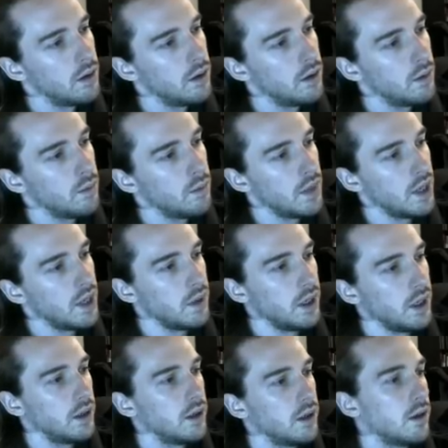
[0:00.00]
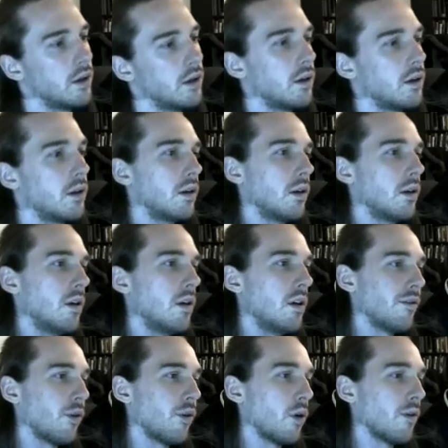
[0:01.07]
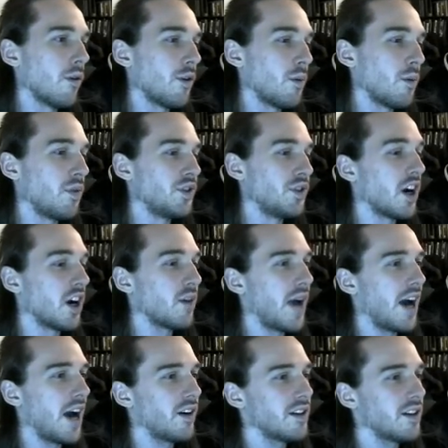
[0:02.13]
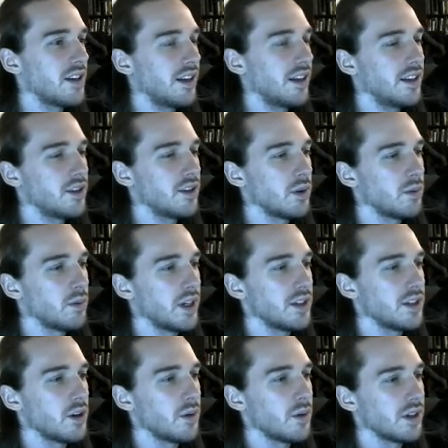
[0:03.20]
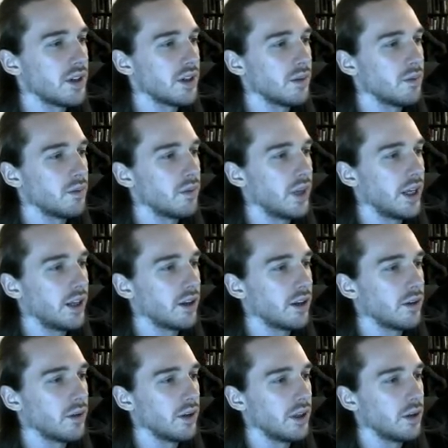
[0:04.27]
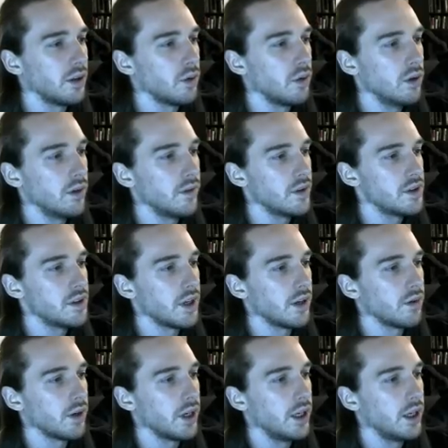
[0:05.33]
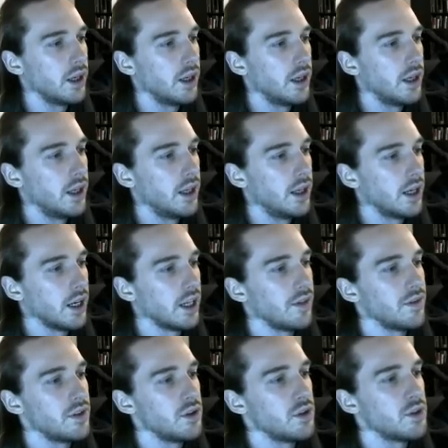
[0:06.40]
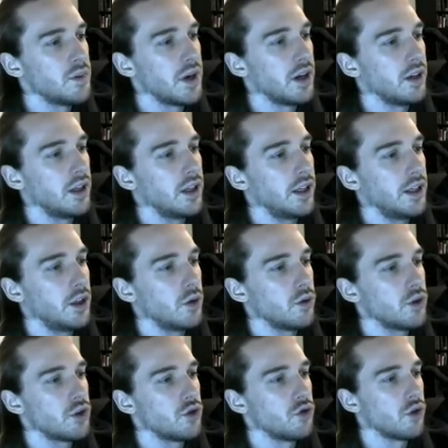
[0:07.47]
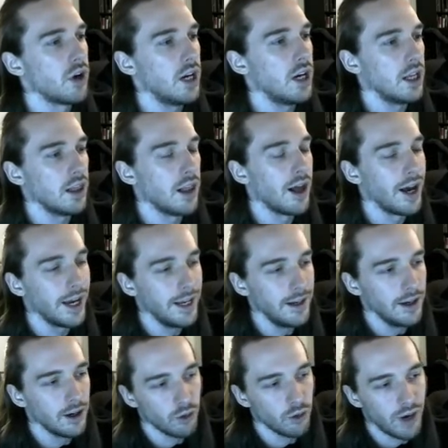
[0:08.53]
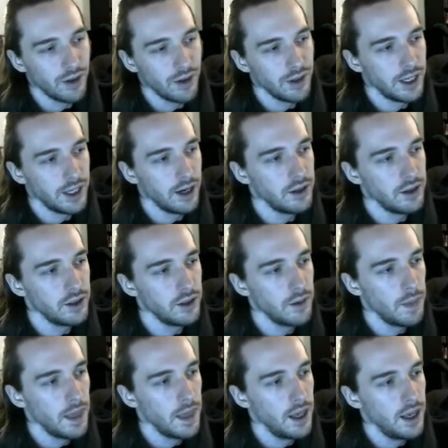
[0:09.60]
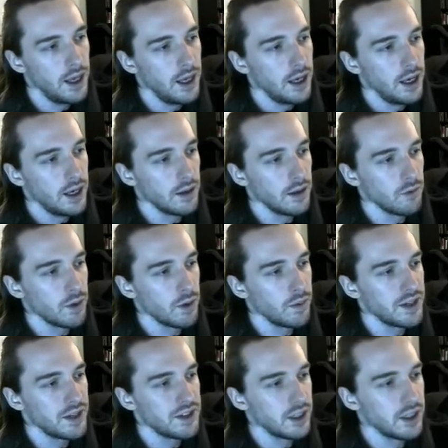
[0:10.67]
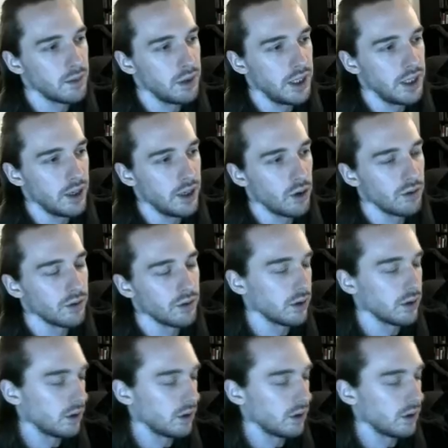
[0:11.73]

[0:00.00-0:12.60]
Maybe. For dark backgrounds like this, rim light's always gonna like look really cool if it's done right, and if it's used sparingly. Like you don't just draw a line around the character. Rim light's gonna bleed over.